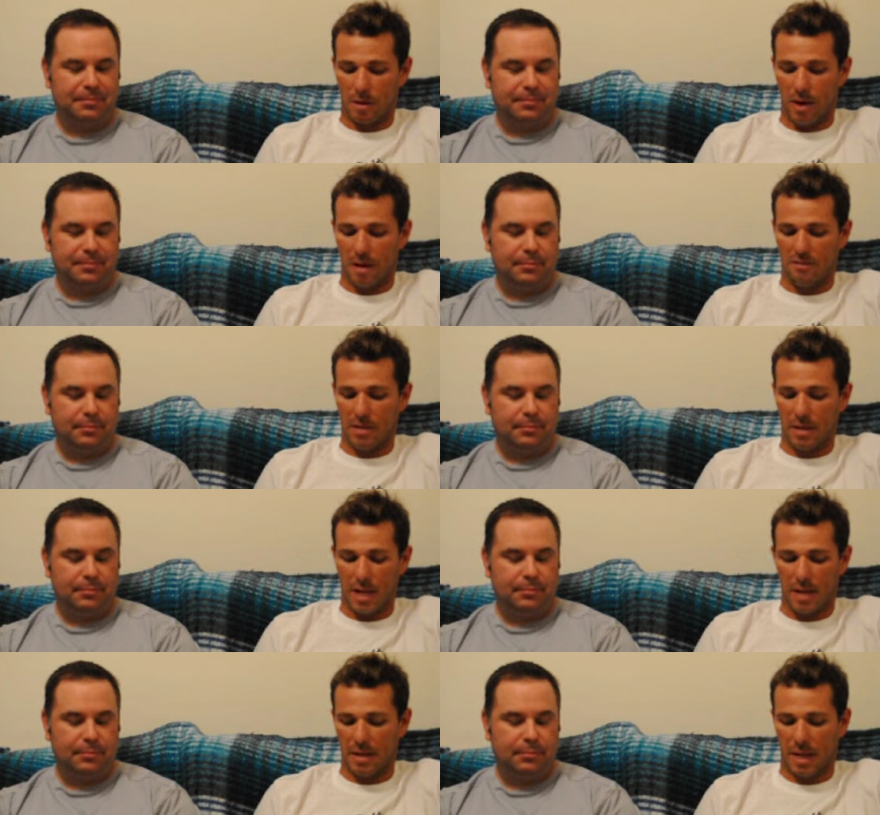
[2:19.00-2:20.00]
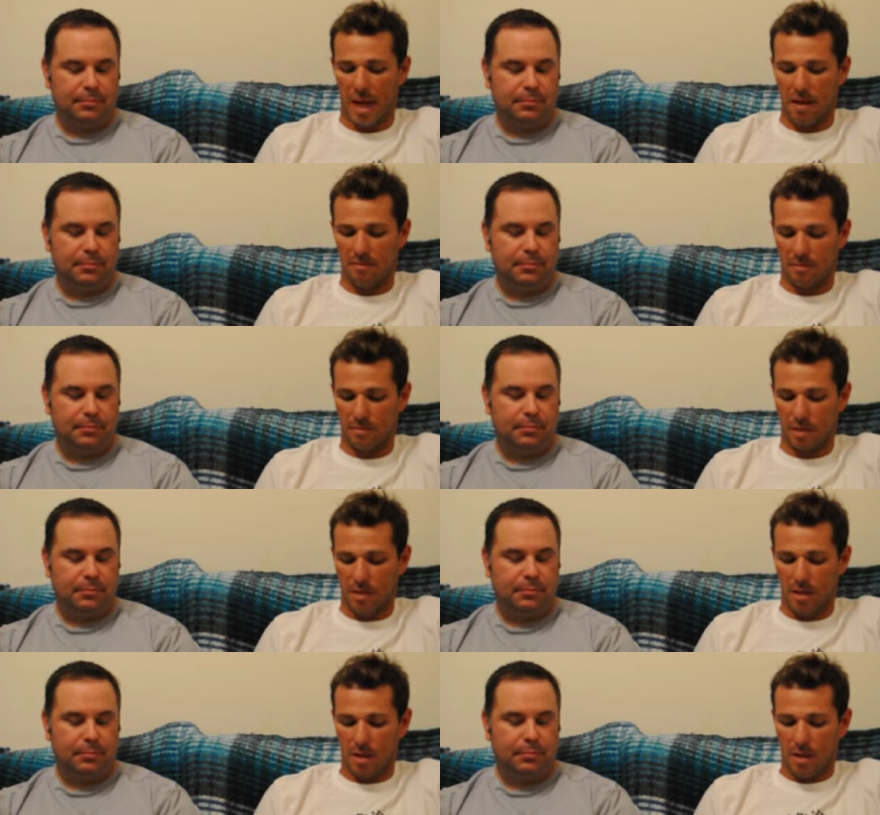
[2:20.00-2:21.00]
Speaker 1: Kraft, Leanda Cave,
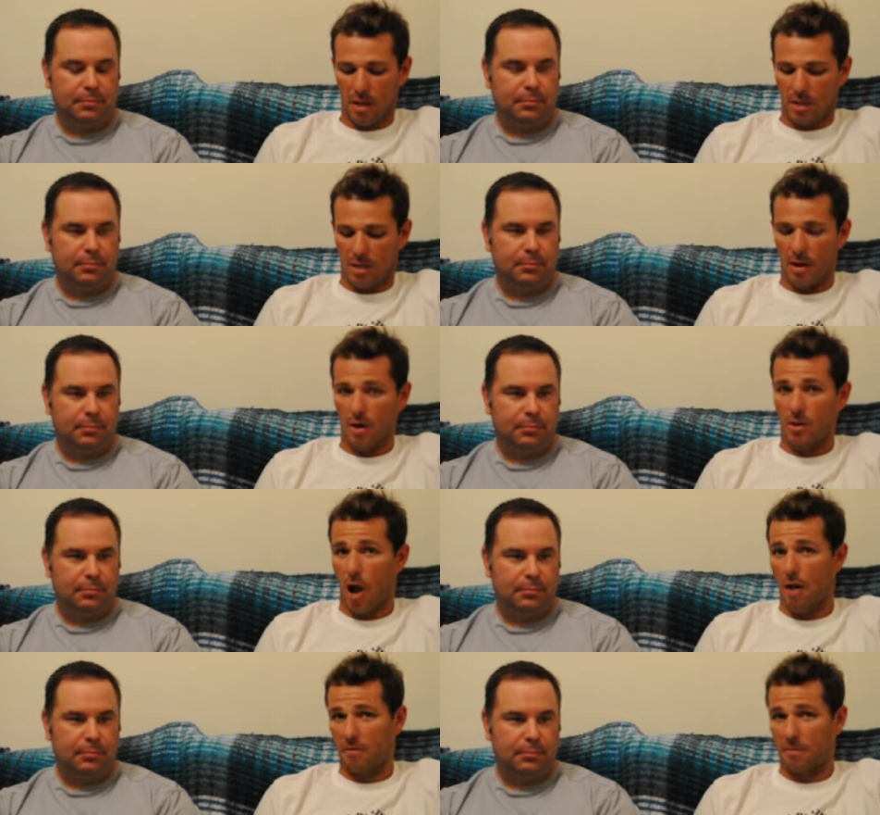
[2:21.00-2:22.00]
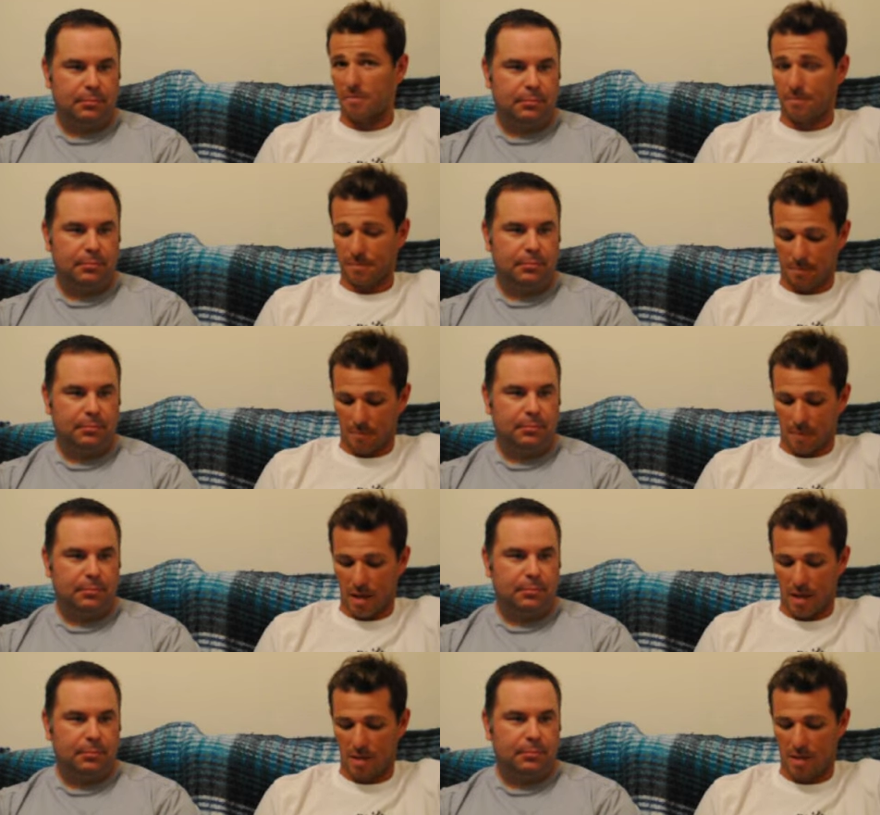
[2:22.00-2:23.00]
Sarah Kraft,
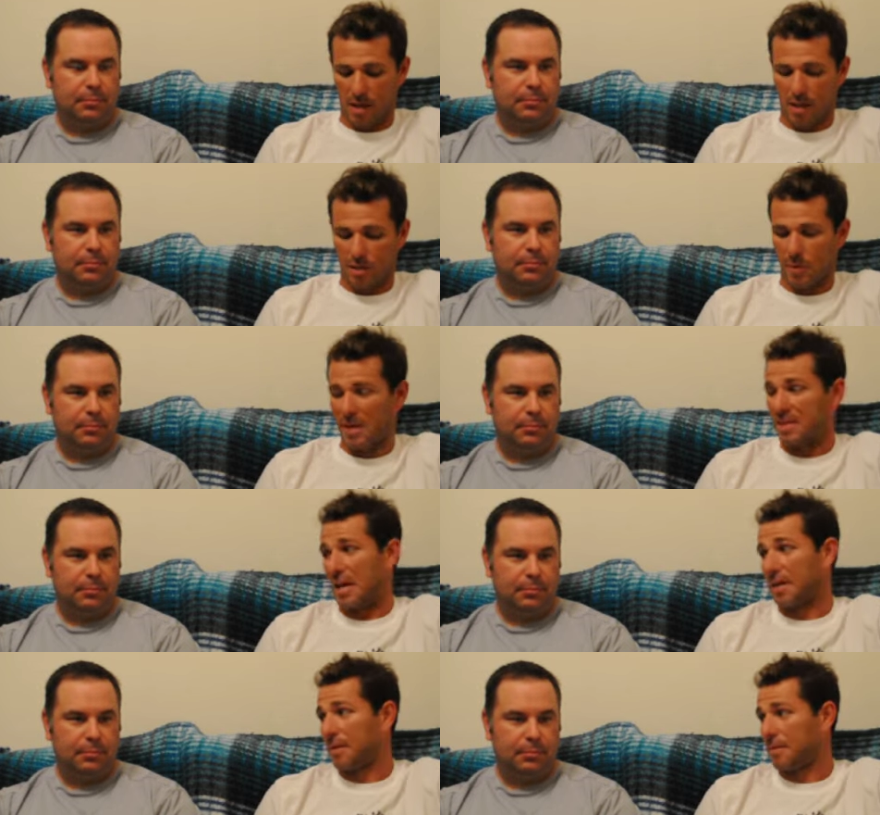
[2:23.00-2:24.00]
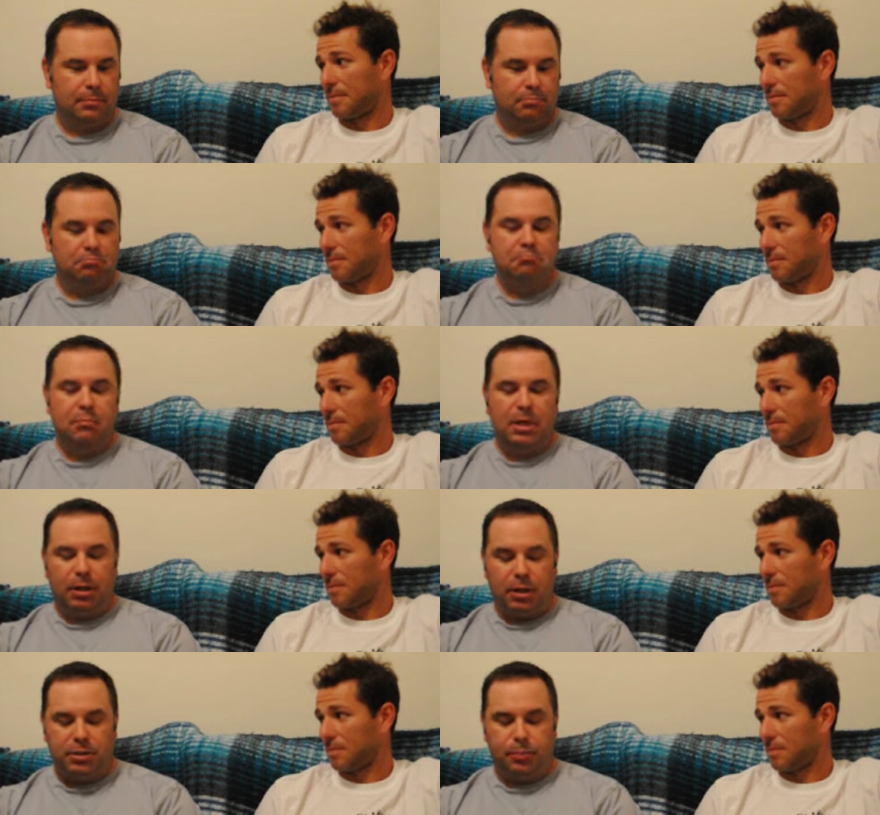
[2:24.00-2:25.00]
and uh, Joanna Zeiger.
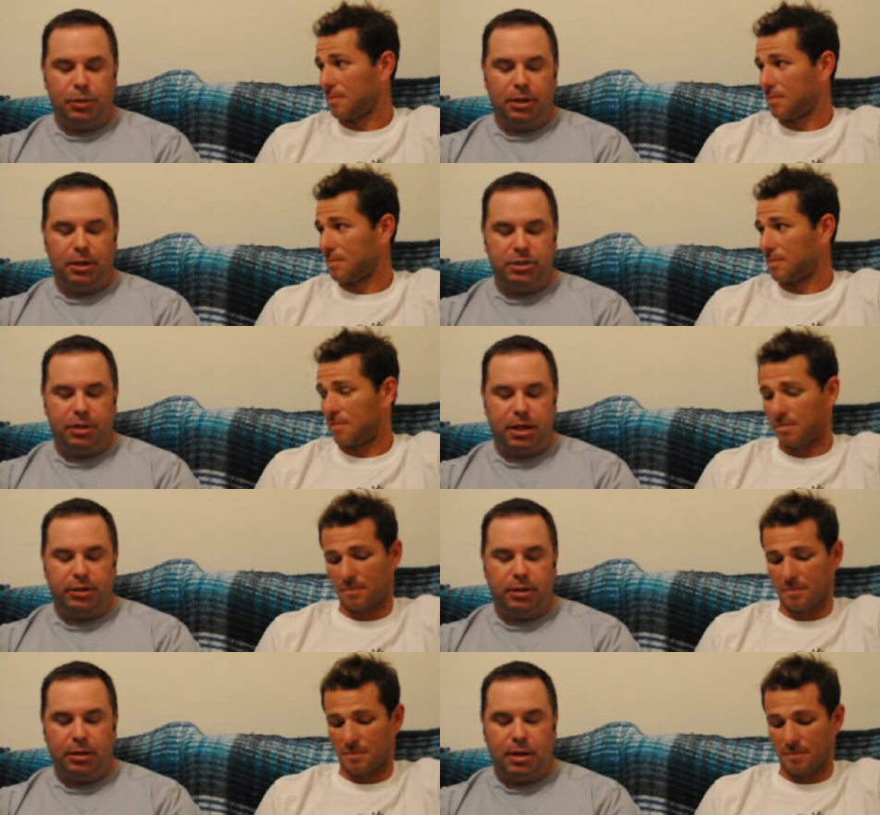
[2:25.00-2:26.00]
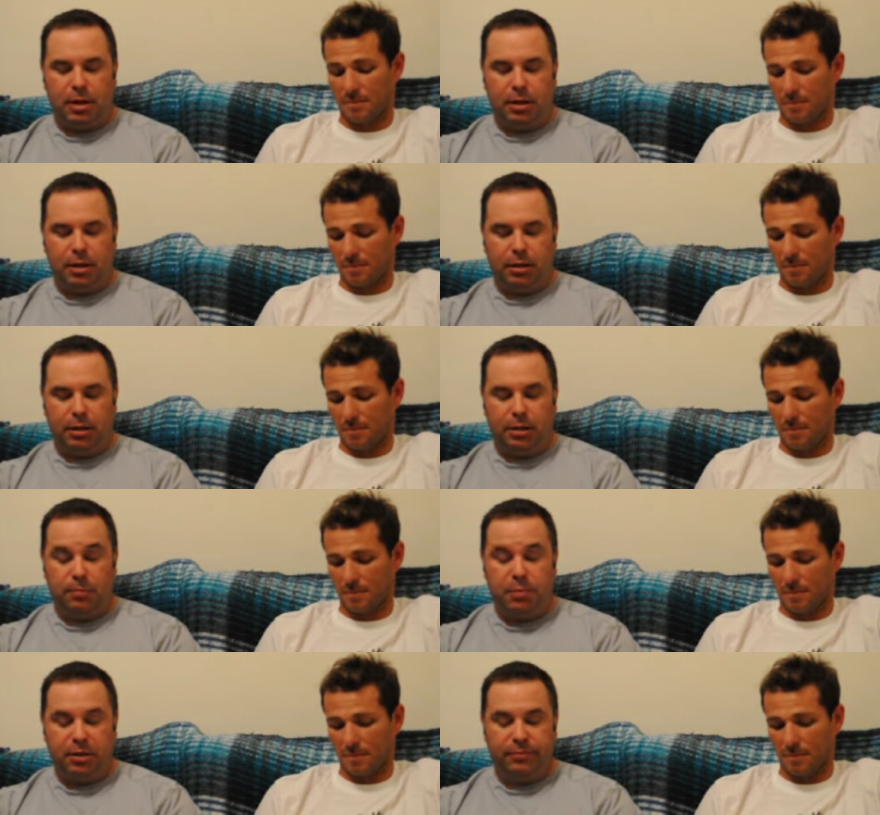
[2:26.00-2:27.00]
That's a
Speaker 2: pretty good list you got there. I got a little
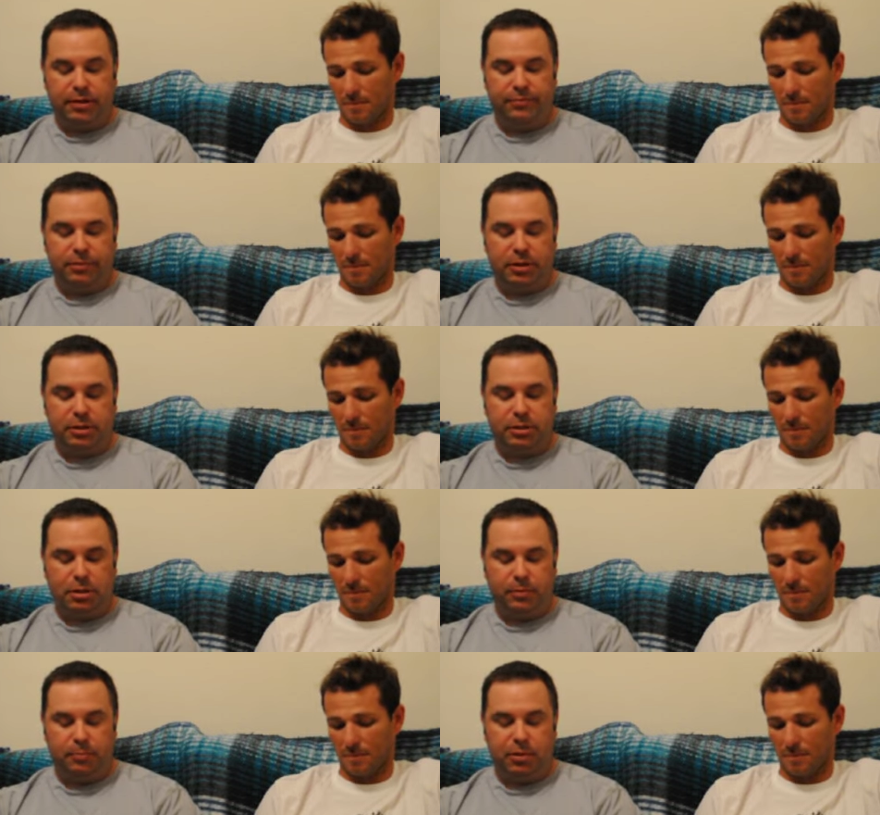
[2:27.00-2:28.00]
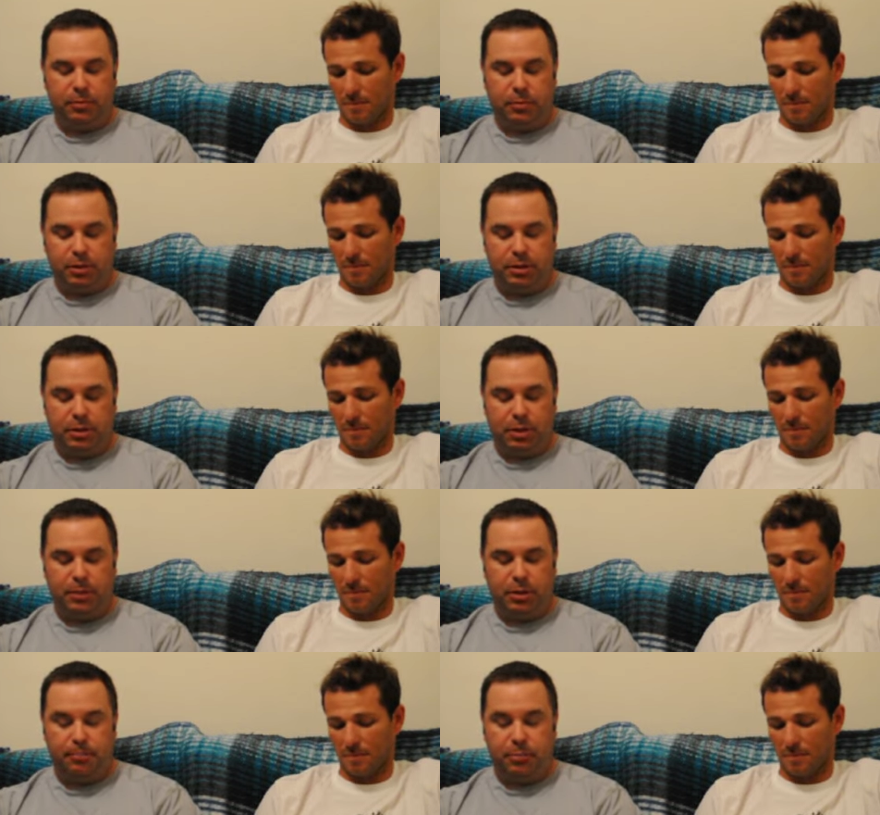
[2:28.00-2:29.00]
bit of a different list. A couple people are the same
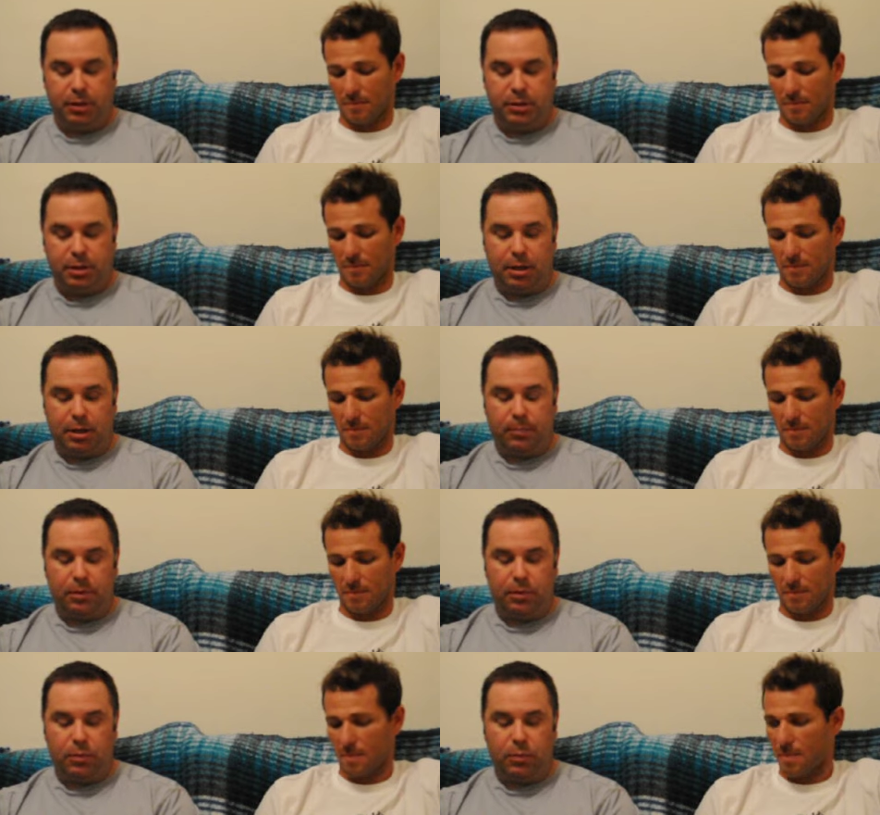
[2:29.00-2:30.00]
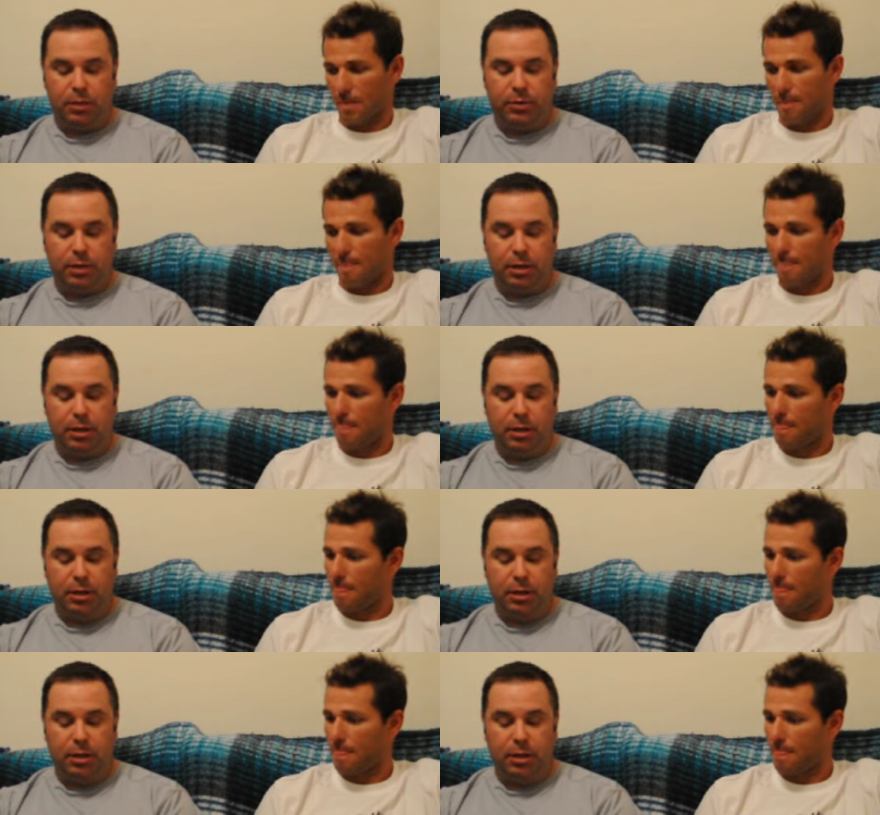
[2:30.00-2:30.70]
here, but uh, I'm going to go with uh,